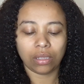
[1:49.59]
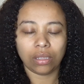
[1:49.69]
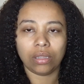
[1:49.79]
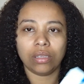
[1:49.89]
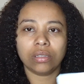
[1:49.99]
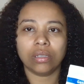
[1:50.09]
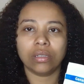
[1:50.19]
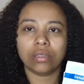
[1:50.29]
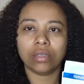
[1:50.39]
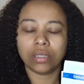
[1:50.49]
This
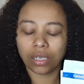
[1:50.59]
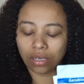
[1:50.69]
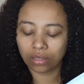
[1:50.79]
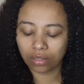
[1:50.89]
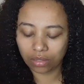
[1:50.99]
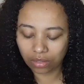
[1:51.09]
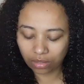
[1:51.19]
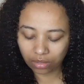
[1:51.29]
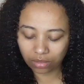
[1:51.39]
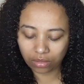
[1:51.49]
is the test.
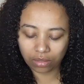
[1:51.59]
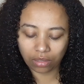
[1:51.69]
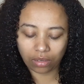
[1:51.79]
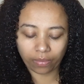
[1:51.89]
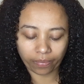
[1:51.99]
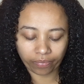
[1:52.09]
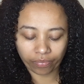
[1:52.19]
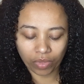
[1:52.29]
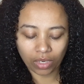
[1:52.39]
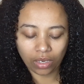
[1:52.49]
Let's see.
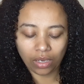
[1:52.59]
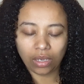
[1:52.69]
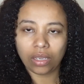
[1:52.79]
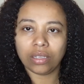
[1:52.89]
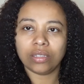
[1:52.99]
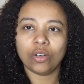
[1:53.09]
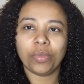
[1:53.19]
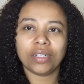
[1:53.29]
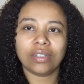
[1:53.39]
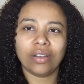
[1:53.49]
It's so
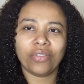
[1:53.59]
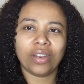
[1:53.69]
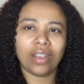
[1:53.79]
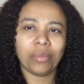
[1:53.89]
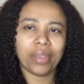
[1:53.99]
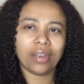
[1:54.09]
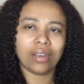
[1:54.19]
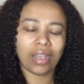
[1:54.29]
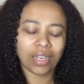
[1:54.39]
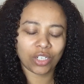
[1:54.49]
much stuff in here. I'm
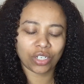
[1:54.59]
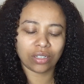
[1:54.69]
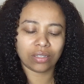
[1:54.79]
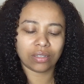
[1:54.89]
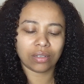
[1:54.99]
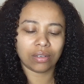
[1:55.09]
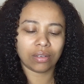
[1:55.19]
getting anxious.